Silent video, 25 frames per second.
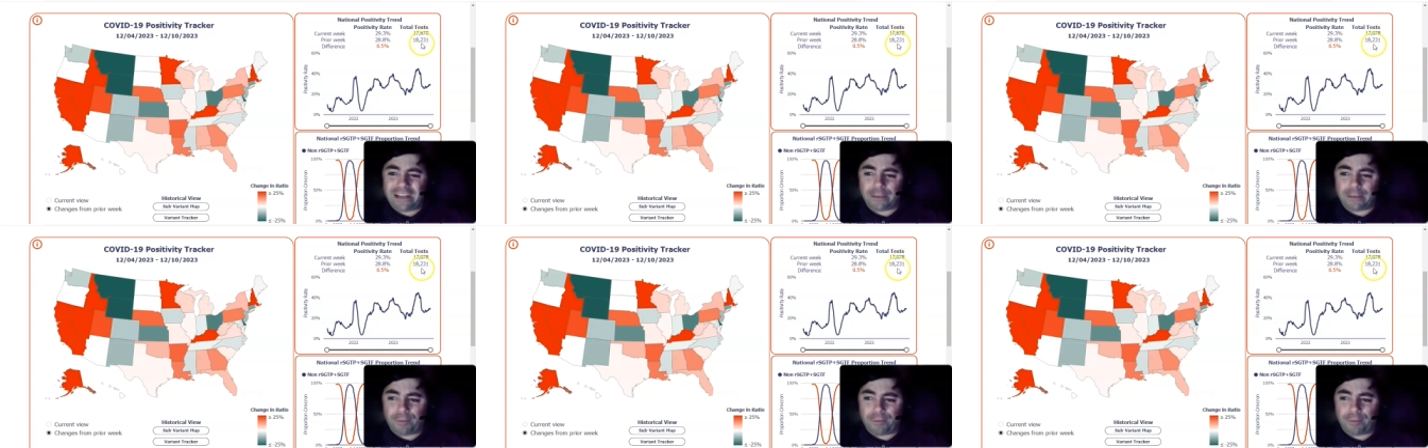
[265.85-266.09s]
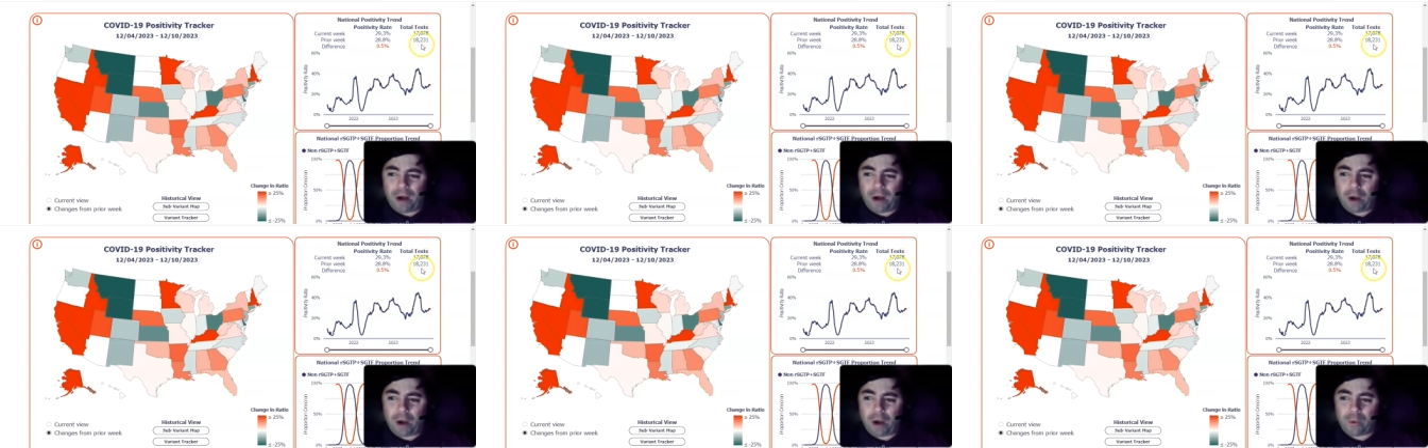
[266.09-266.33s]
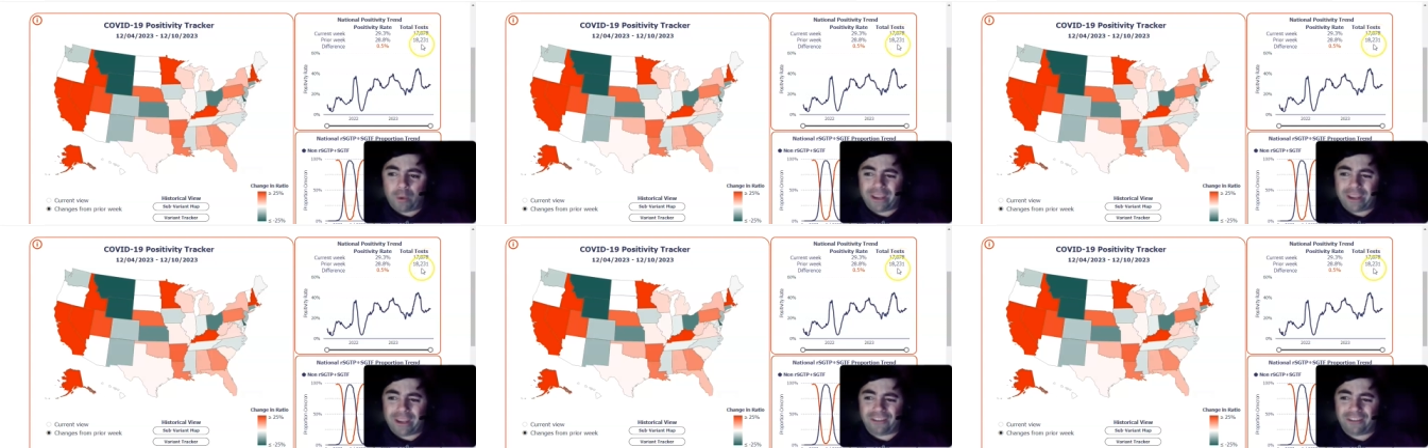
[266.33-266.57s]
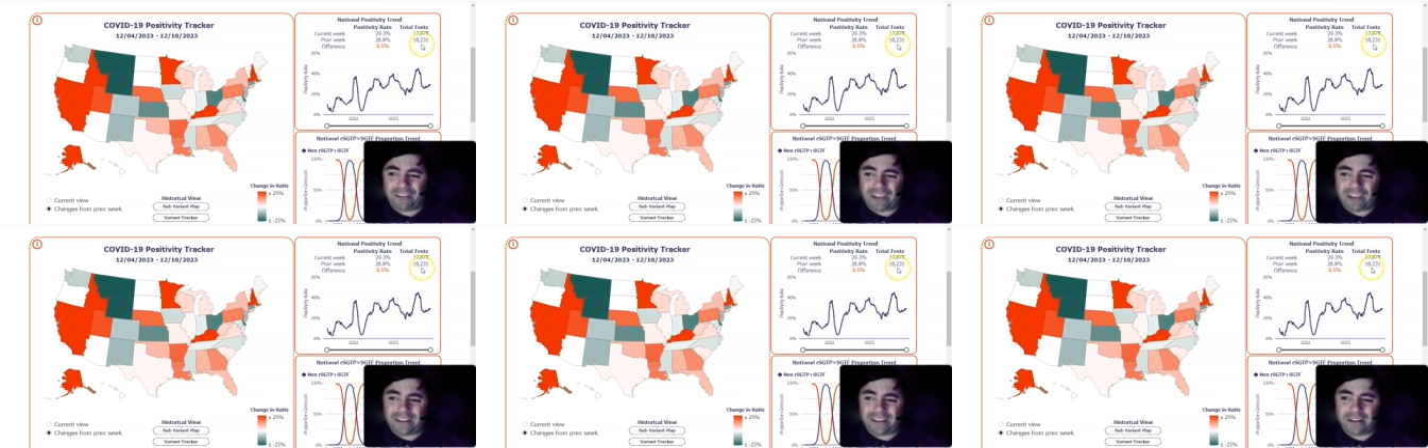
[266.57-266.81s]
The prior week
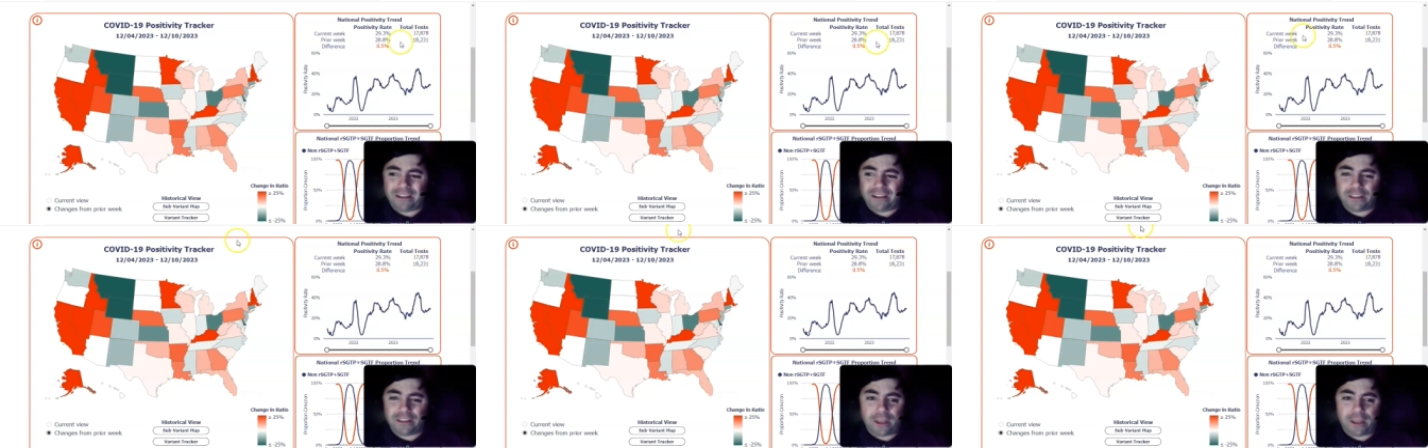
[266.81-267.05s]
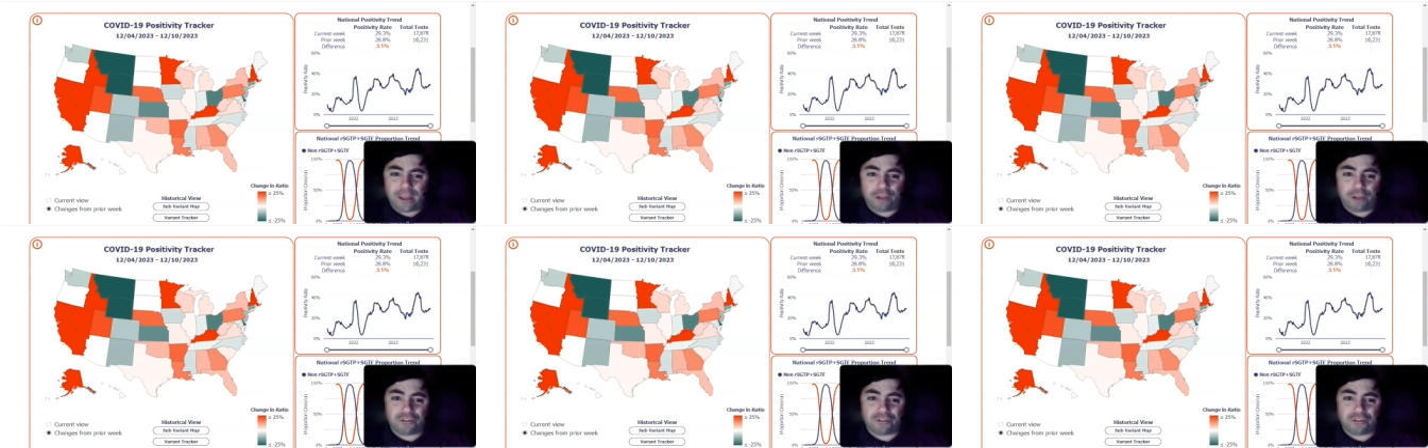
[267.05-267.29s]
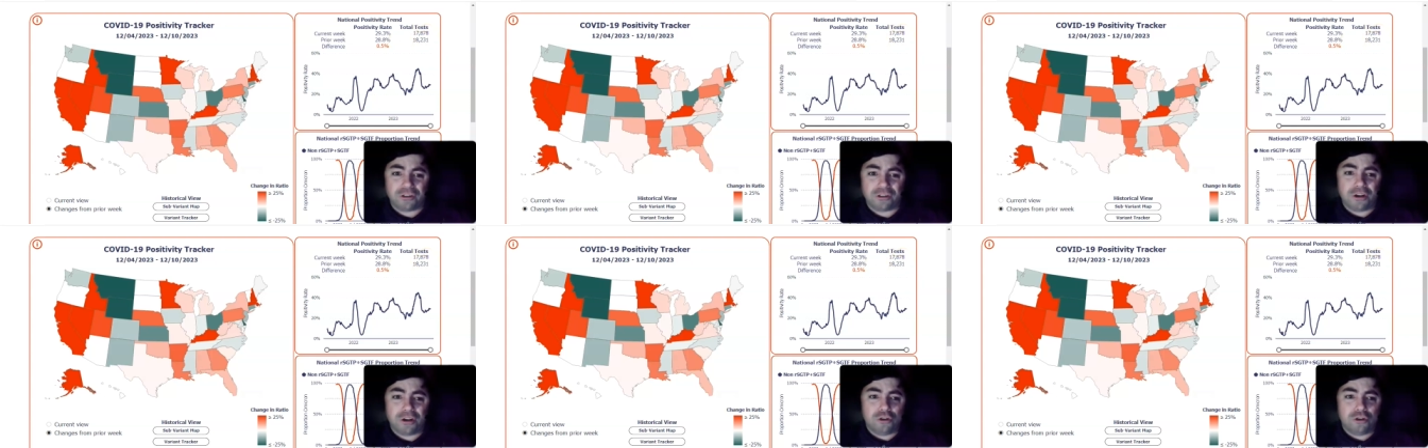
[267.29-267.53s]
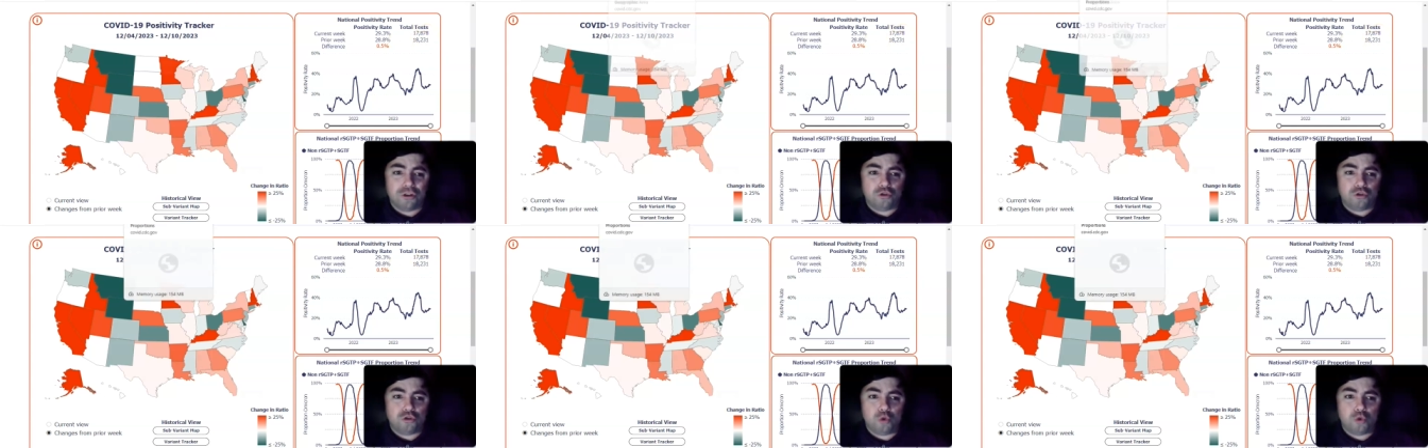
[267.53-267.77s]
is
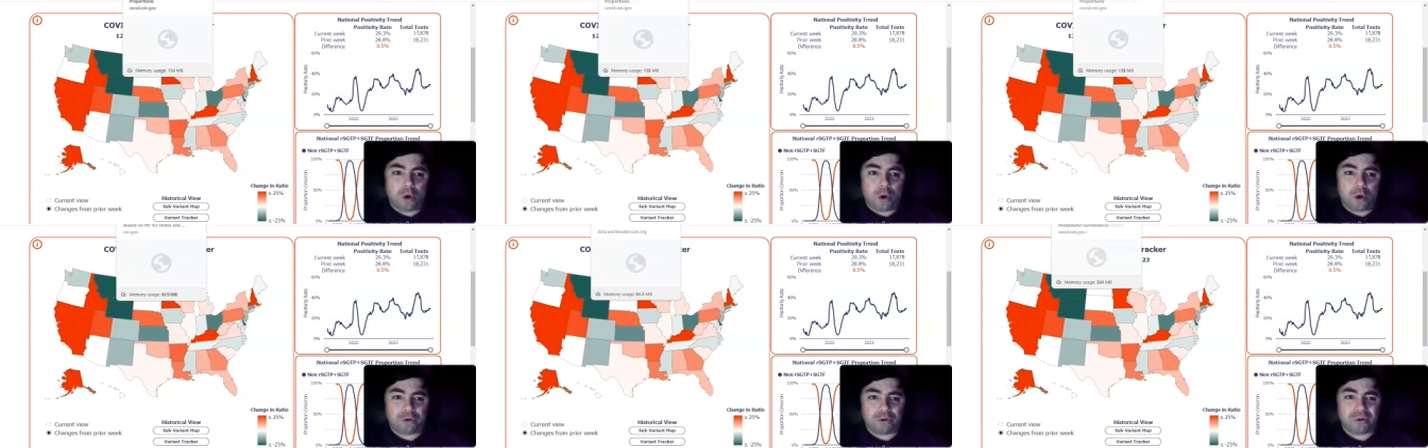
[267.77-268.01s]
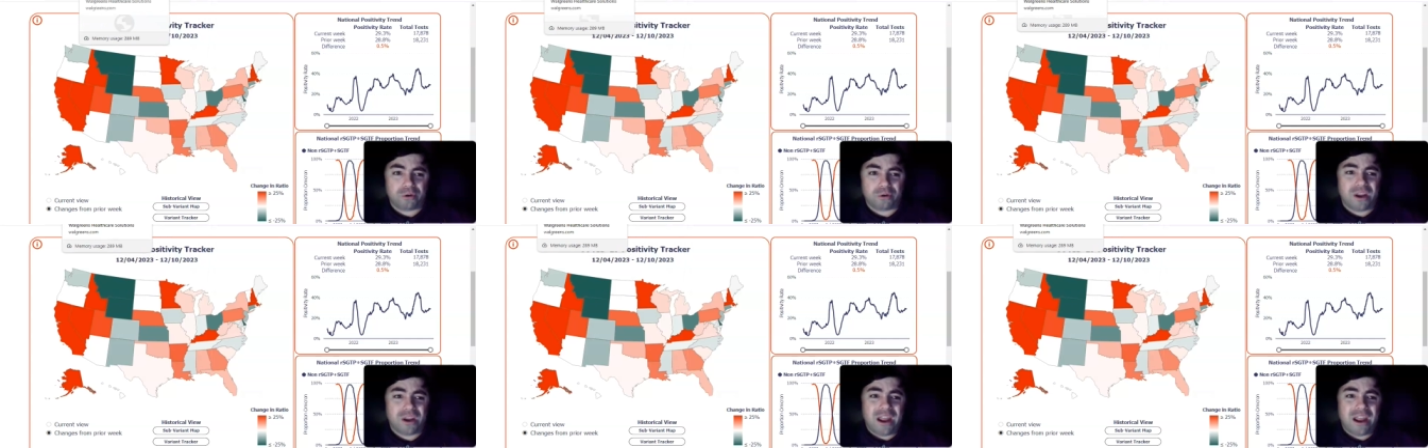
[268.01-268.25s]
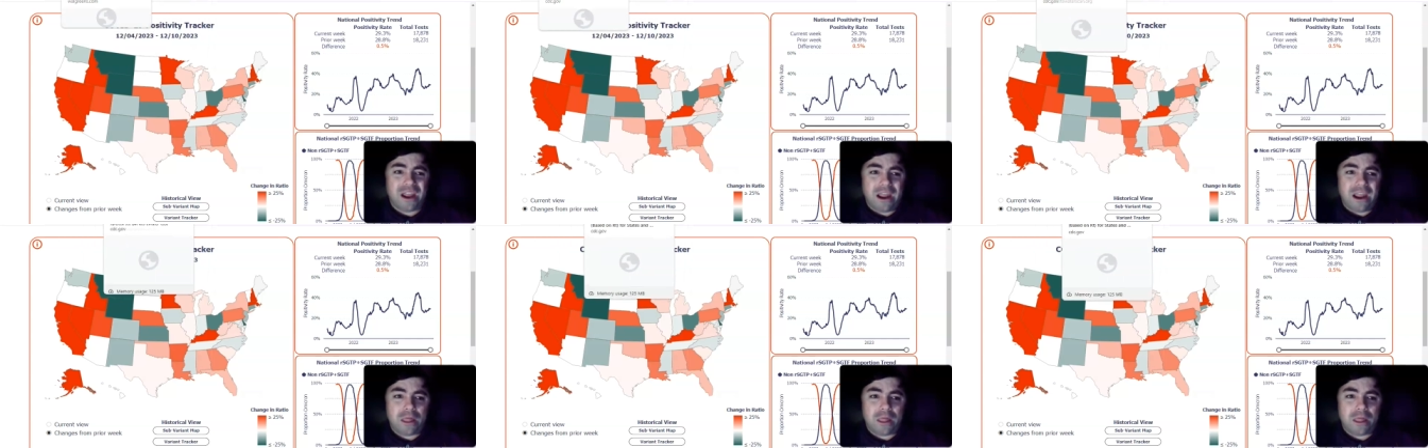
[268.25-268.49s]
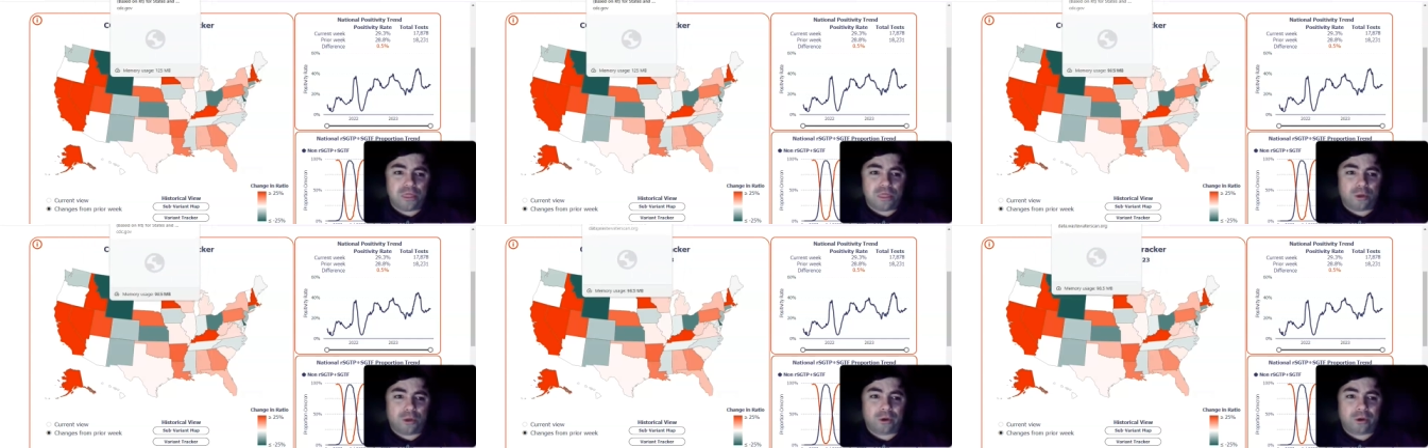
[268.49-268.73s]

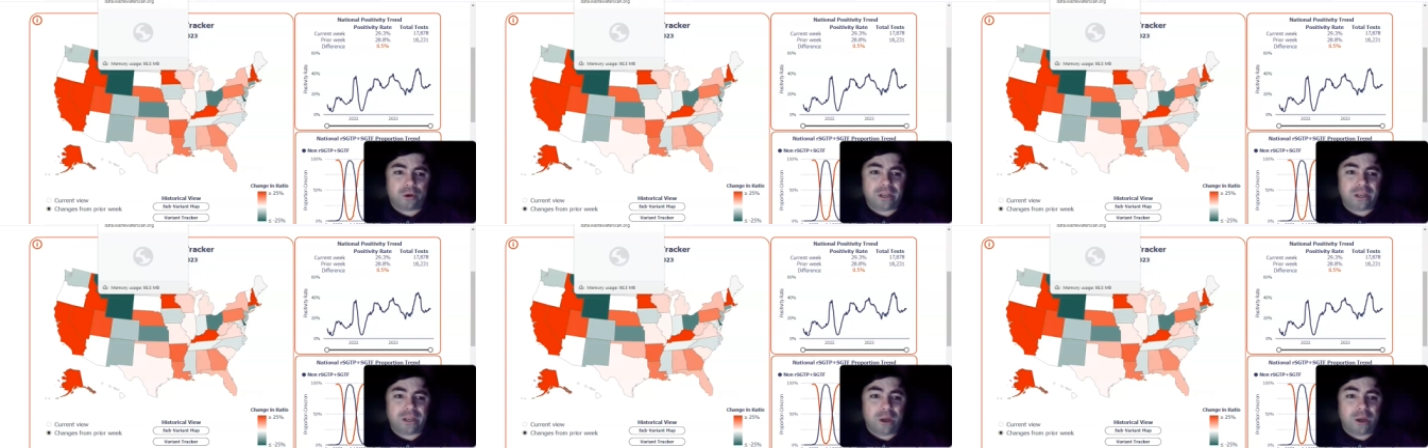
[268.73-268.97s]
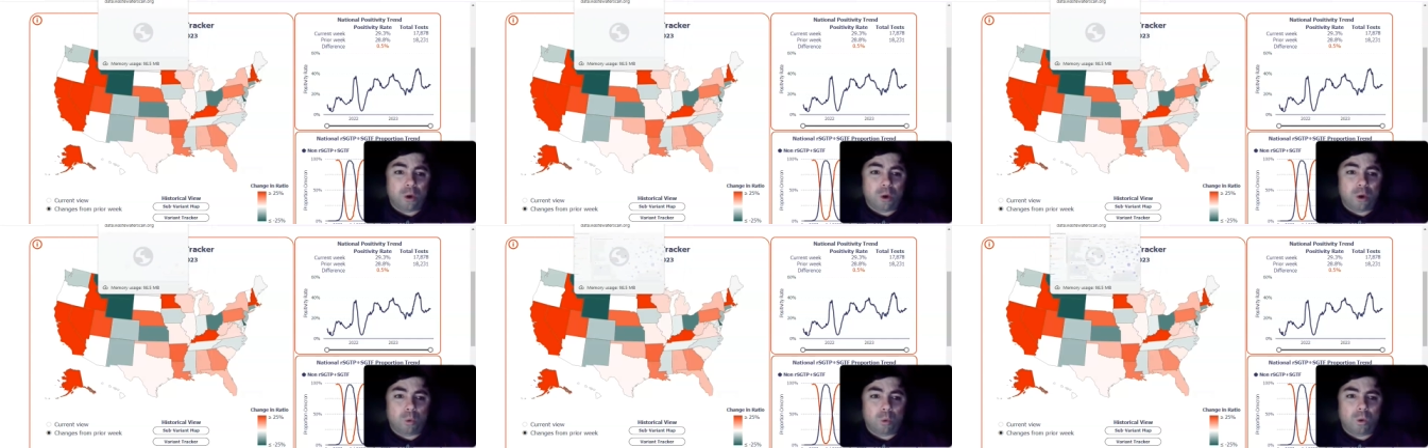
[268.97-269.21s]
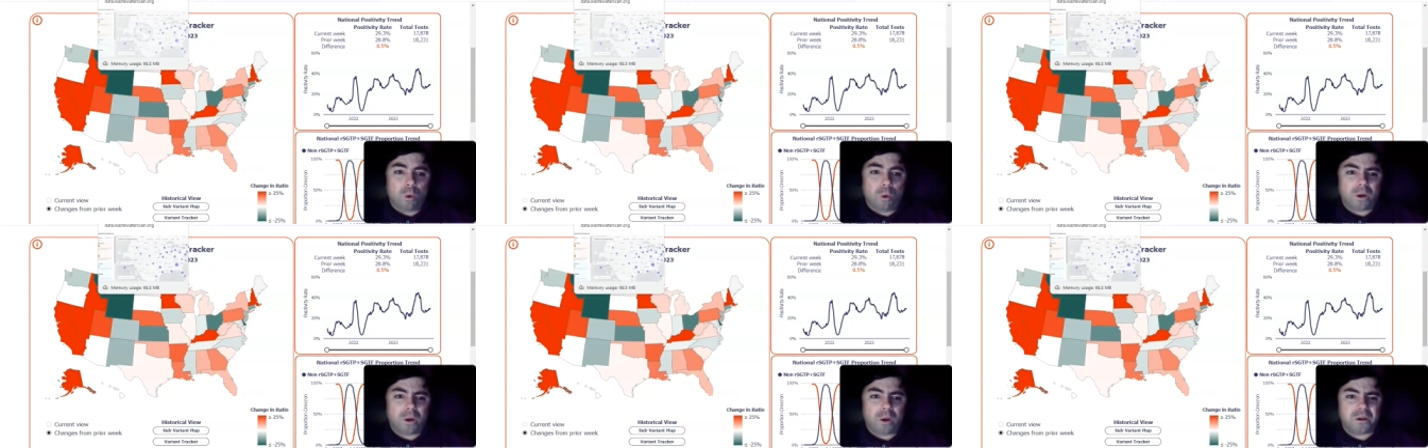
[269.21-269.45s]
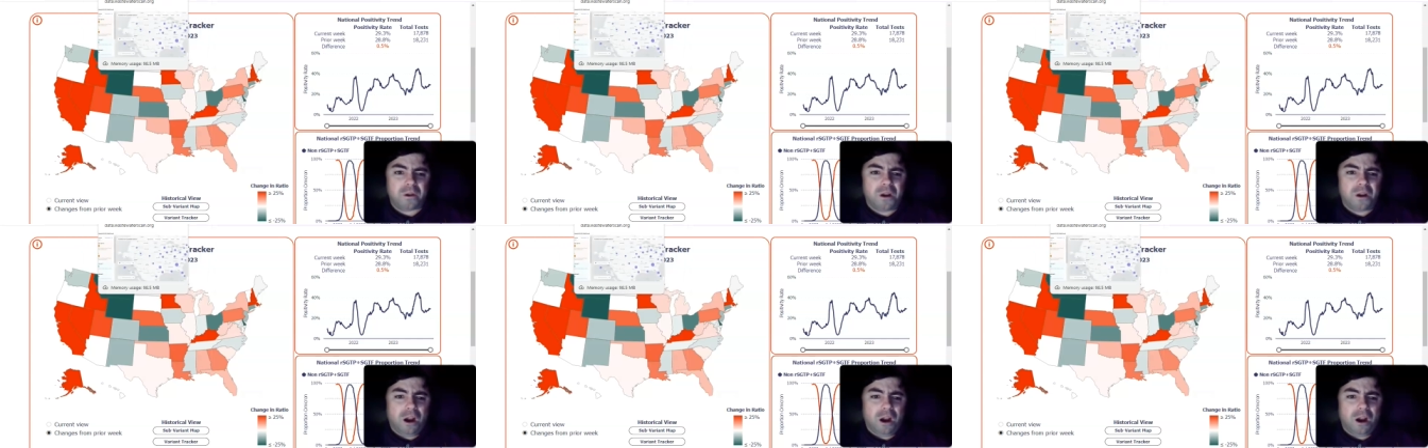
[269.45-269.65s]
18,231.